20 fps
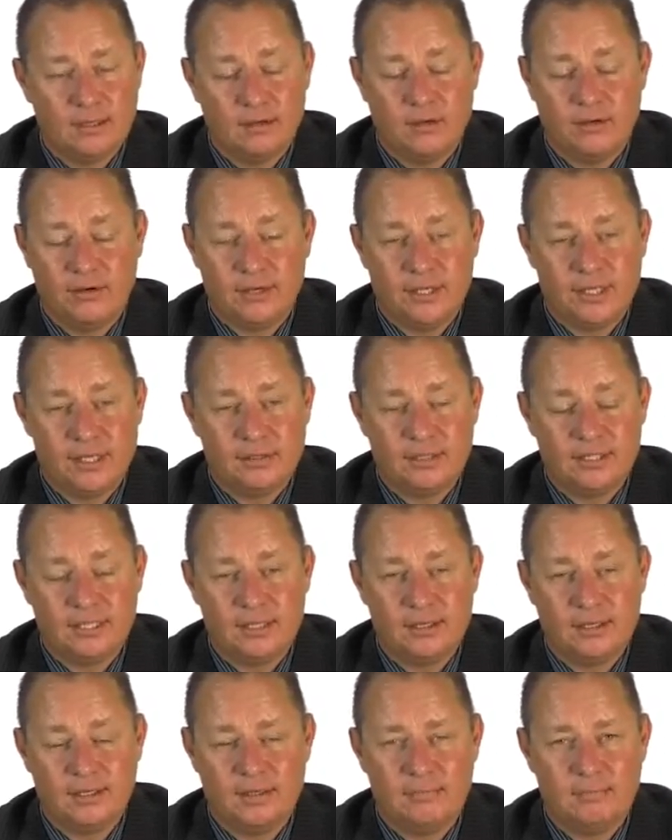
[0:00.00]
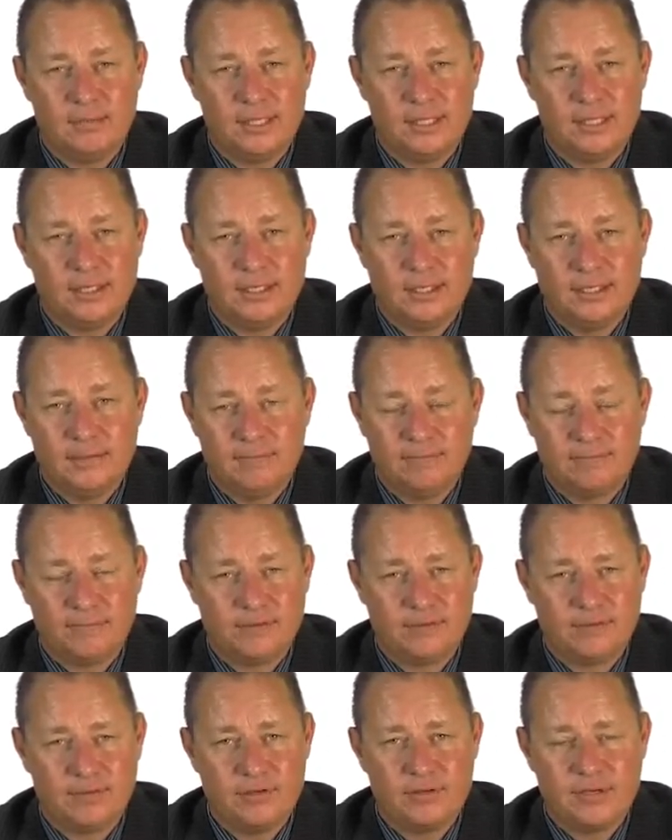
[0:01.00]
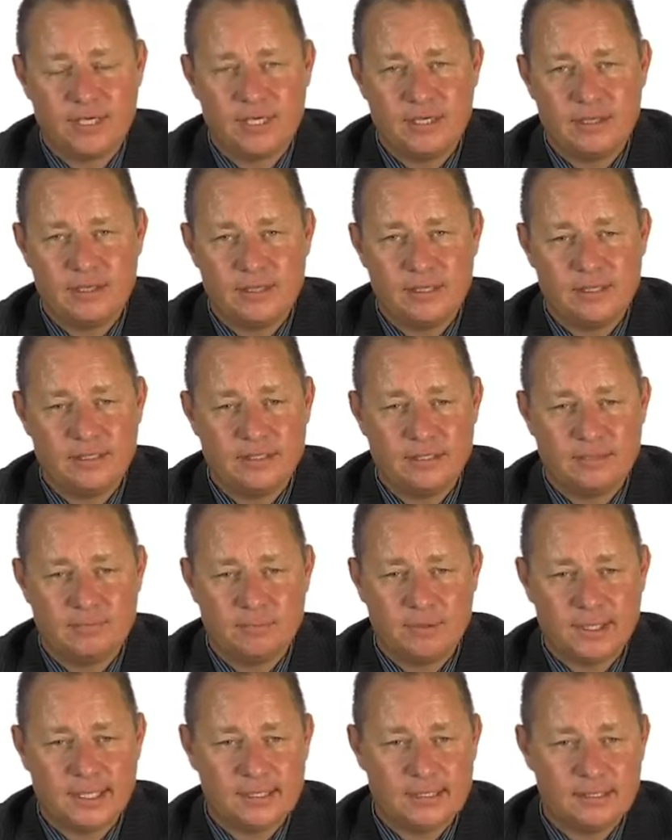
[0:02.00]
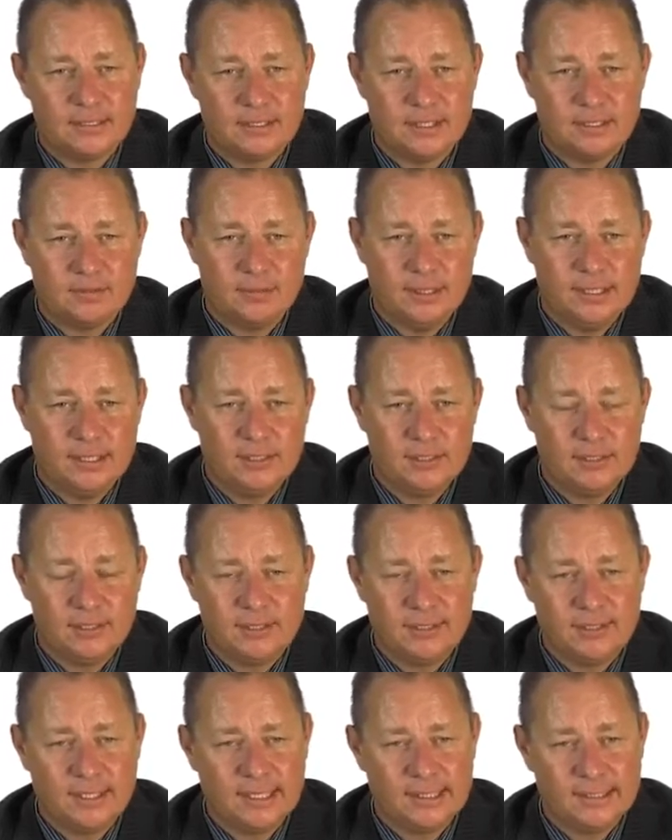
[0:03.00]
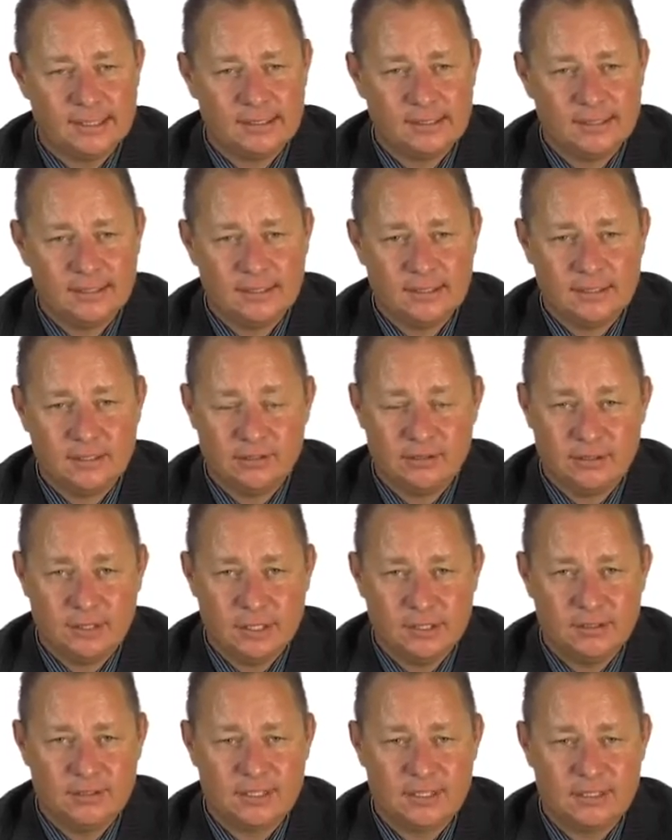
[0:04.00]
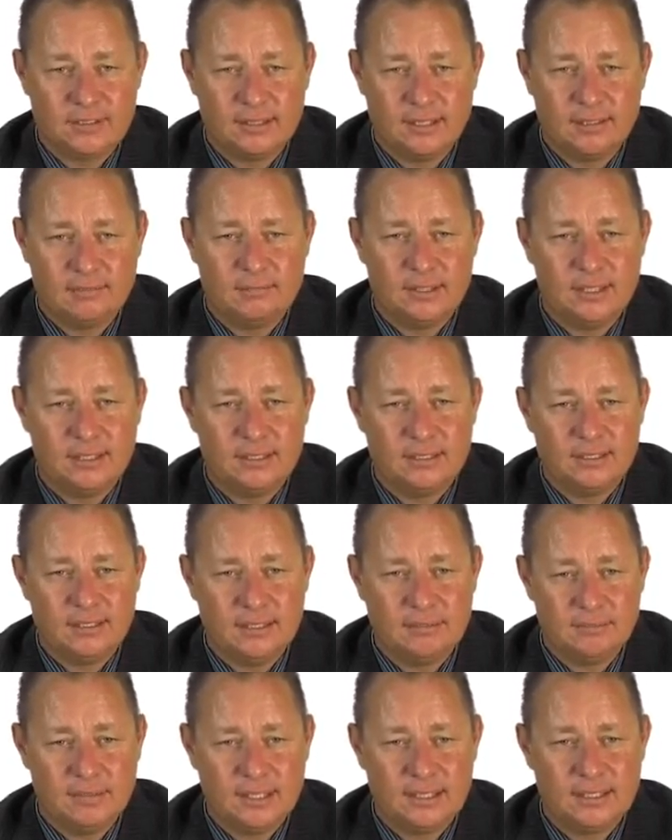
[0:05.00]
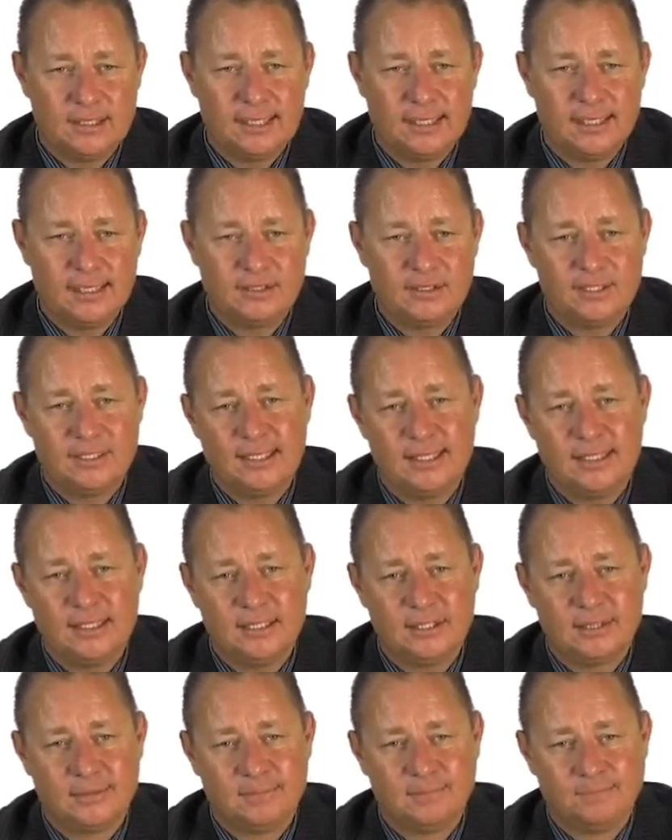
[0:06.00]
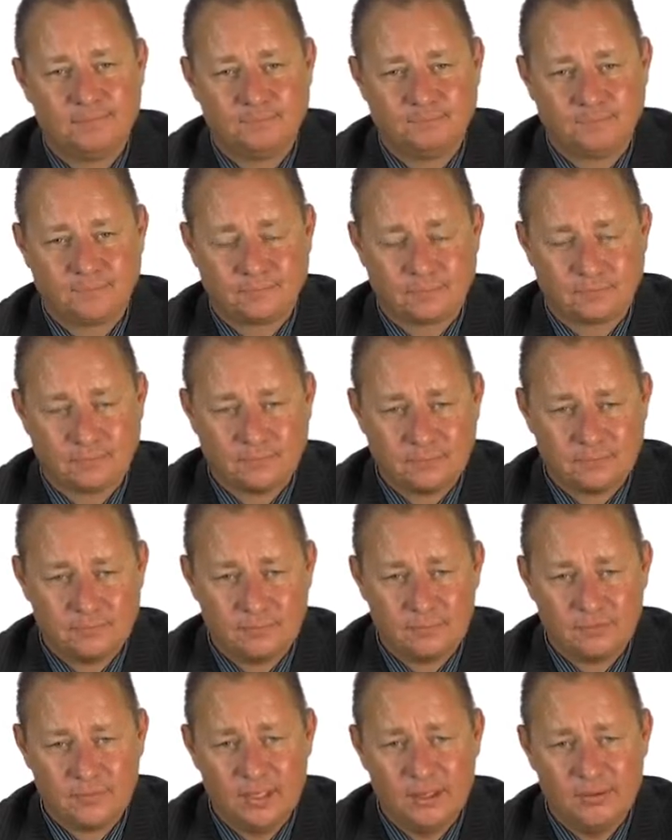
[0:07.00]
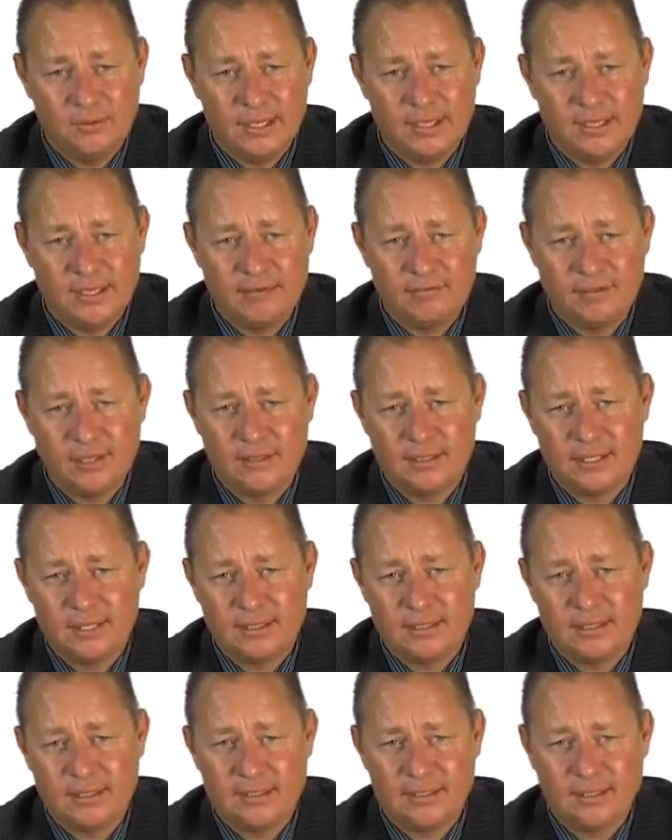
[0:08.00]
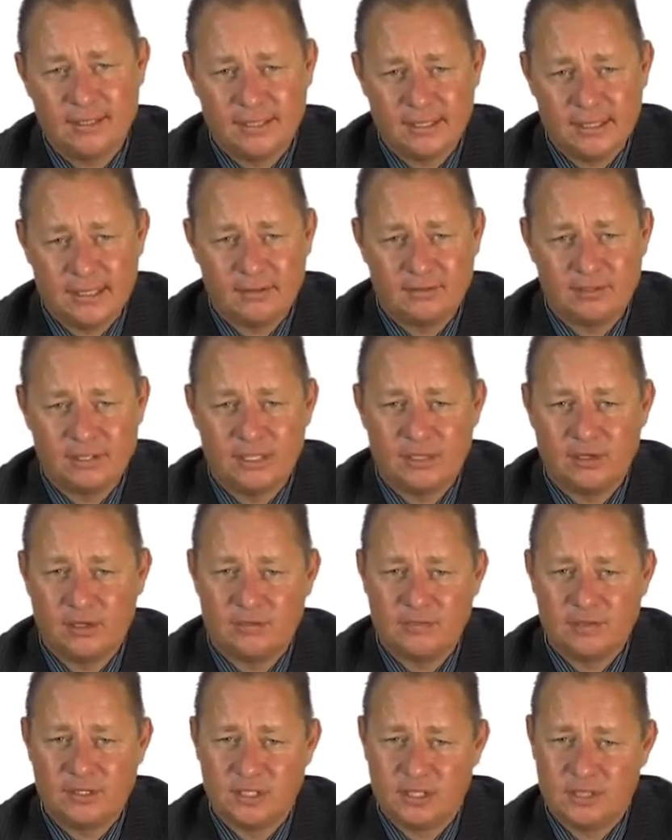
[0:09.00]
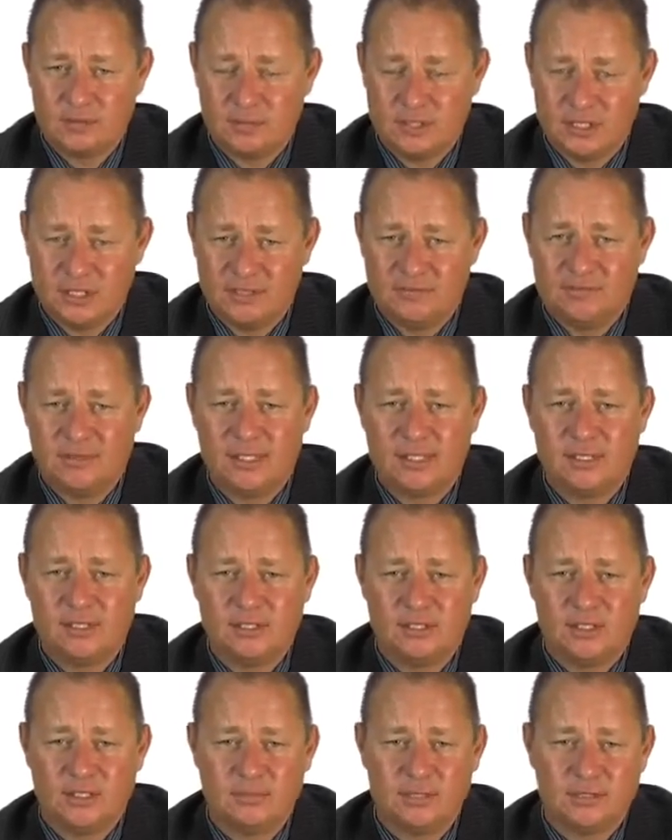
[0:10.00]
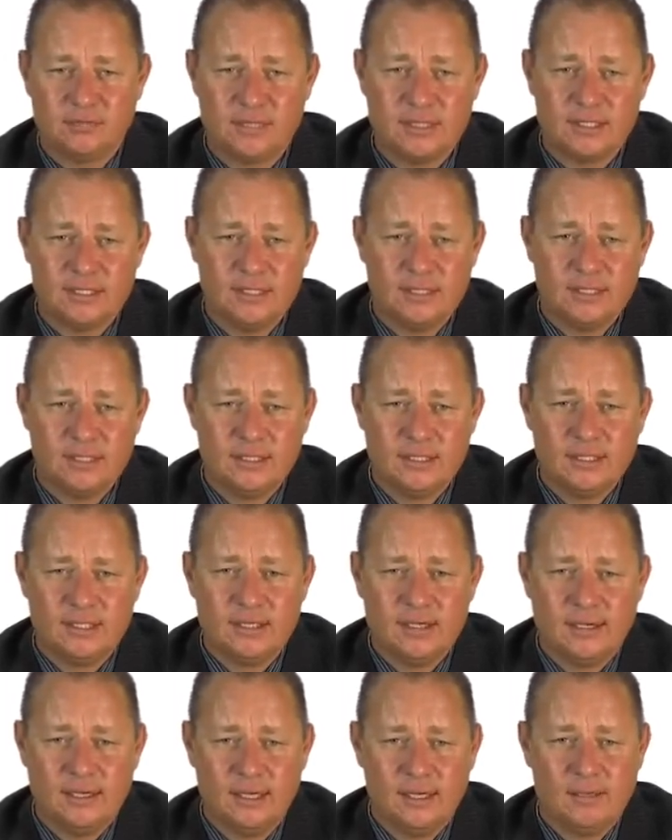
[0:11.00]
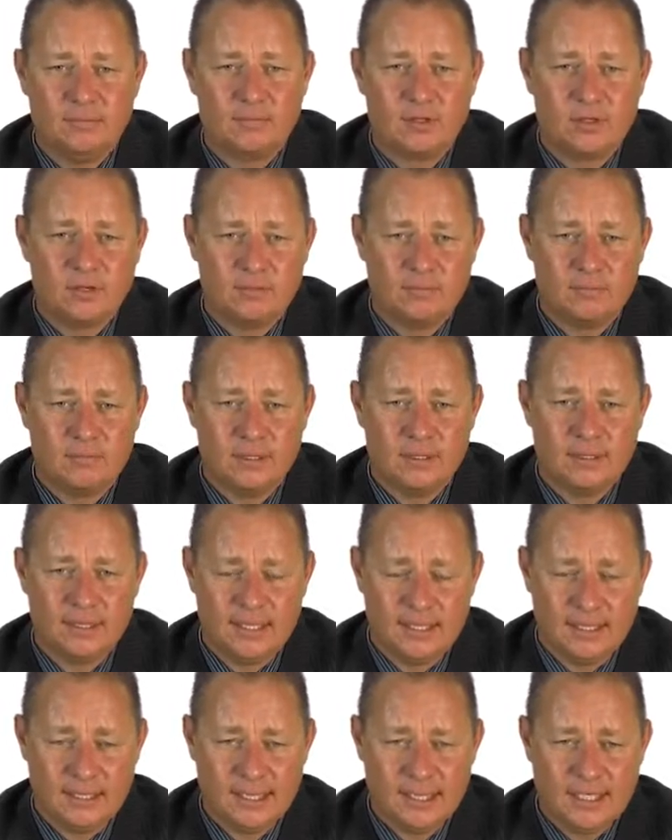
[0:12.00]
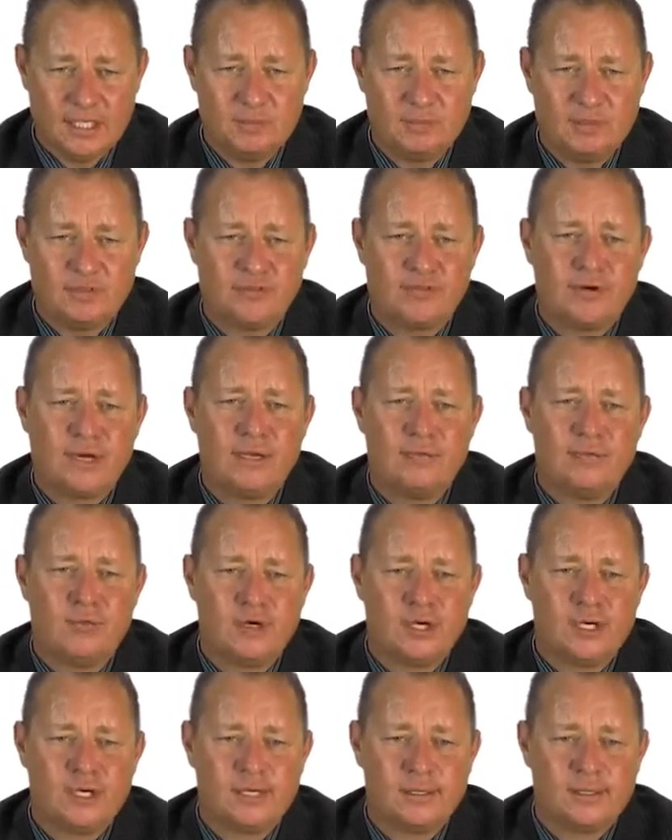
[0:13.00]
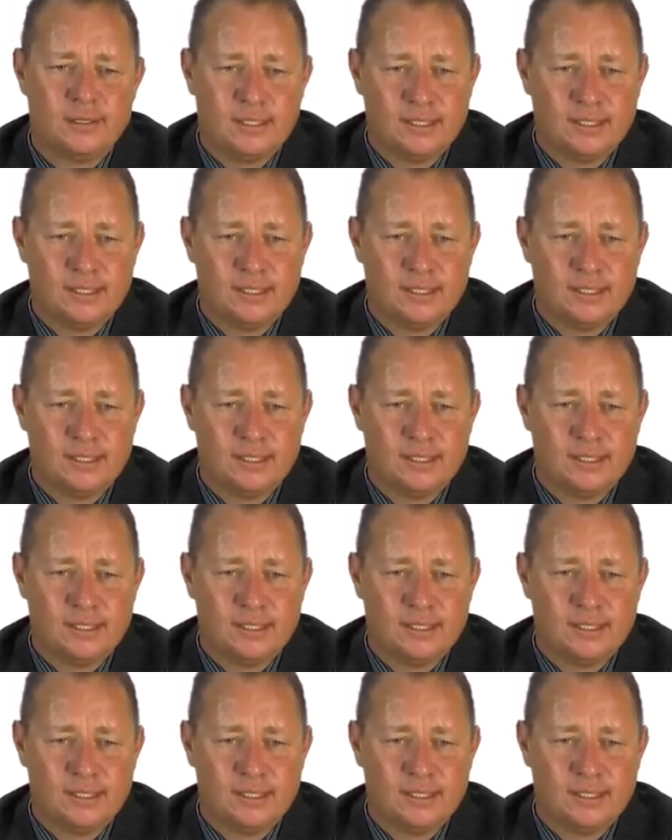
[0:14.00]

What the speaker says: Reducing liability, a few key things in practice that we need to look at to reduce our liability and maintain our standards. And then we're going to have a look at the accounting officer specifically in terms of the engagement framework,